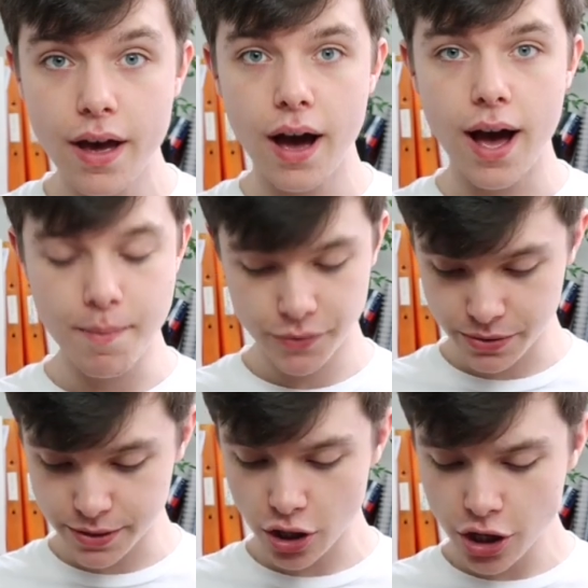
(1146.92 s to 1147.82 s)

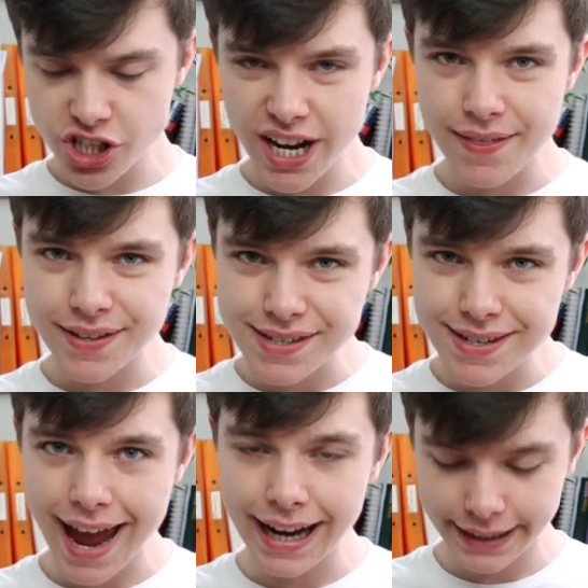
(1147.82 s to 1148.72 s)
so as long as you get the
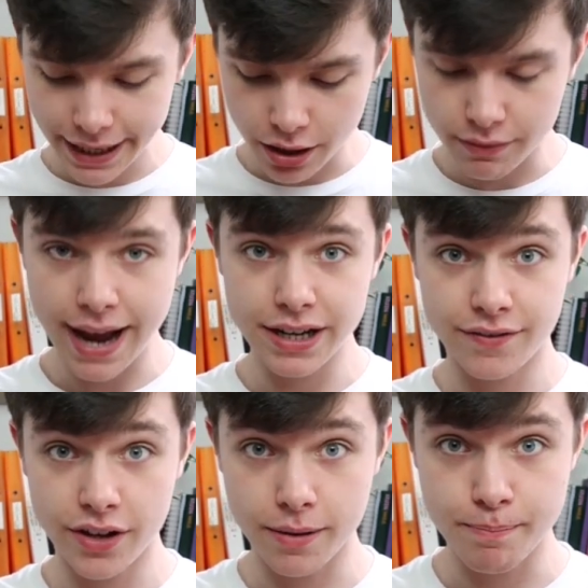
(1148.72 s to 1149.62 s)
scaling correct
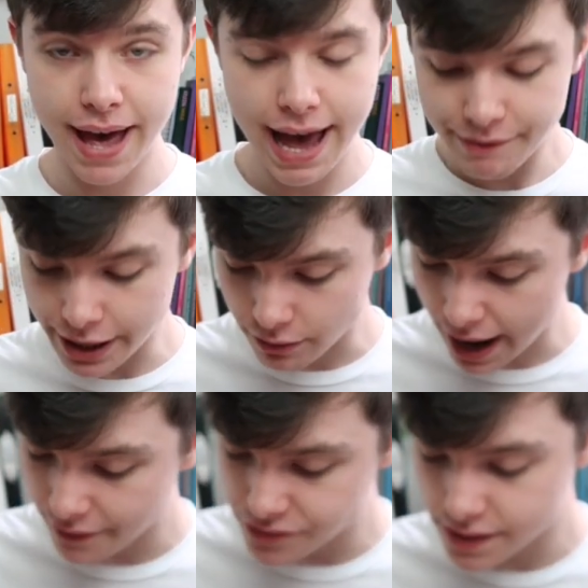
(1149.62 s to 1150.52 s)
if you're comparing
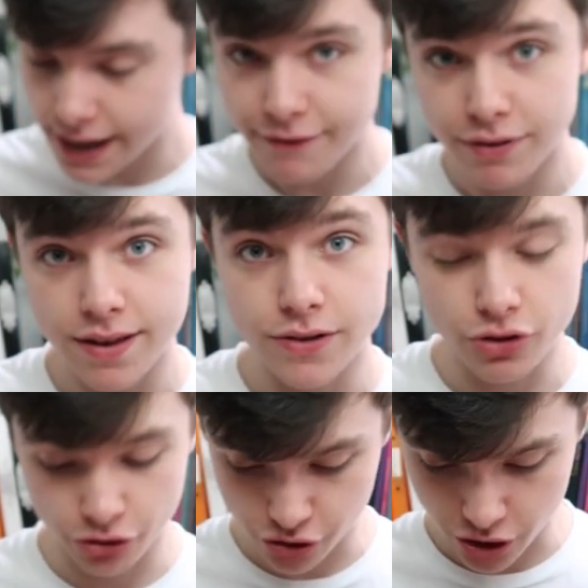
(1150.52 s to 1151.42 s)
graphs, then everything's
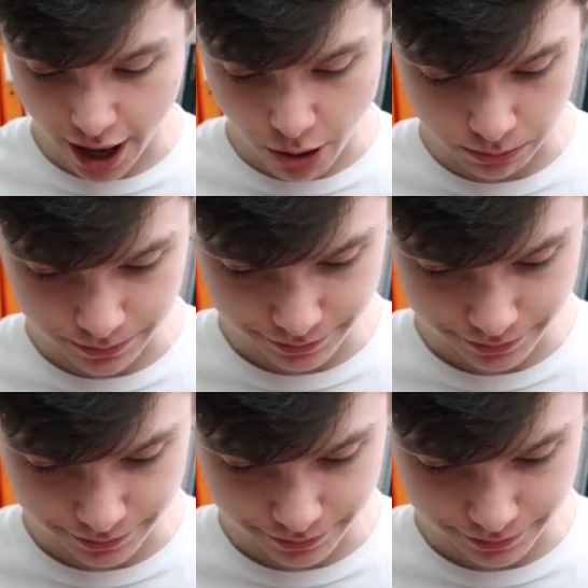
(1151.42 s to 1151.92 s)
good to go.